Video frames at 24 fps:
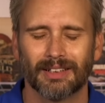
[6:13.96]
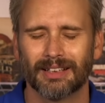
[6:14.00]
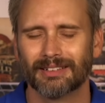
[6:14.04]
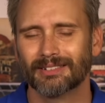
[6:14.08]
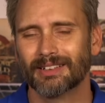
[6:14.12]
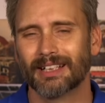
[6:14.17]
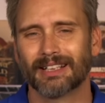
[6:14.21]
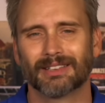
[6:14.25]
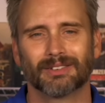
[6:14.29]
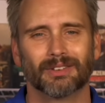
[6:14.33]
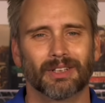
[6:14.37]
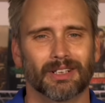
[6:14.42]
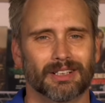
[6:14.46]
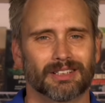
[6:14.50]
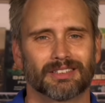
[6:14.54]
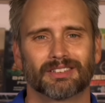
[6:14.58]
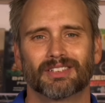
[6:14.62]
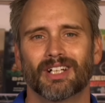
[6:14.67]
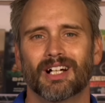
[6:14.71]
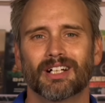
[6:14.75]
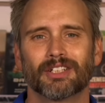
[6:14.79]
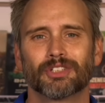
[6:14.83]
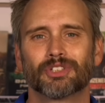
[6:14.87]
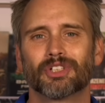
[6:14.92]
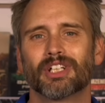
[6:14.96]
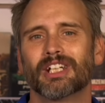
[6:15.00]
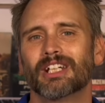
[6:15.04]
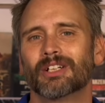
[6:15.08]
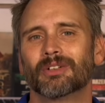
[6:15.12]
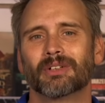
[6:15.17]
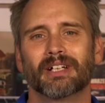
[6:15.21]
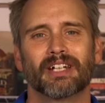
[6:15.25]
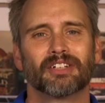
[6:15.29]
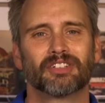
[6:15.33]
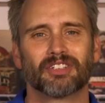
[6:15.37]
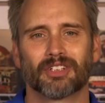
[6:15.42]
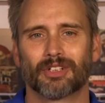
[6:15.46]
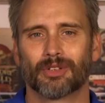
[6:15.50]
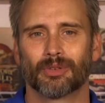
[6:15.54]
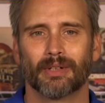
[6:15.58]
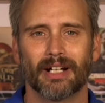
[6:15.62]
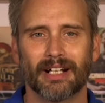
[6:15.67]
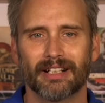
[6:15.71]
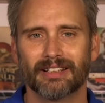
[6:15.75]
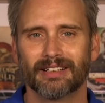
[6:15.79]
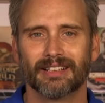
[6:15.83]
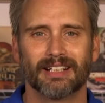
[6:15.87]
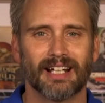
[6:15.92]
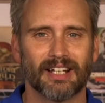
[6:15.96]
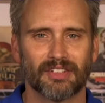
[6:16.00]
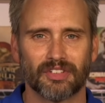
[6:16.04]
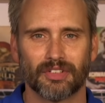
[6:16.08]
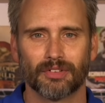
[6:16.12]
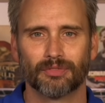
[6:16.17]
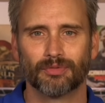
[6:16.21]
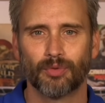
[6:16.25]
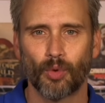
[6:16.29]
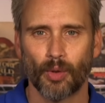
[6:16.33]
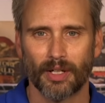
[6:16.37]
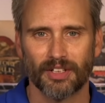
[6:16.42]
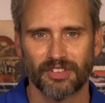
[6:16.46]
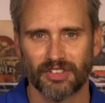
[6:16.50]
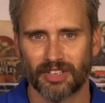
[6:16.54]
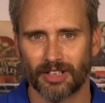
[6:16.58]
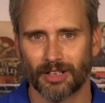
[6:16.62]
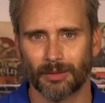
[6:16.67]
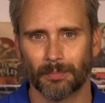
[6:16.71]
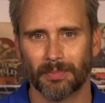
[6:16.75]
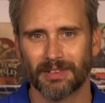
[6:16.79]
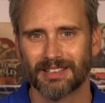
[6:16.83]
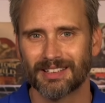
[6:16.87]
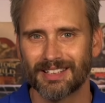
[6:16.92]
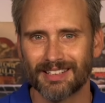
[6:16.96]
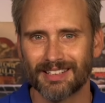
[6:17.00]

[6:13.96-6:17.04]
Like, look, Don Cheadle isn't credited as the voice here, but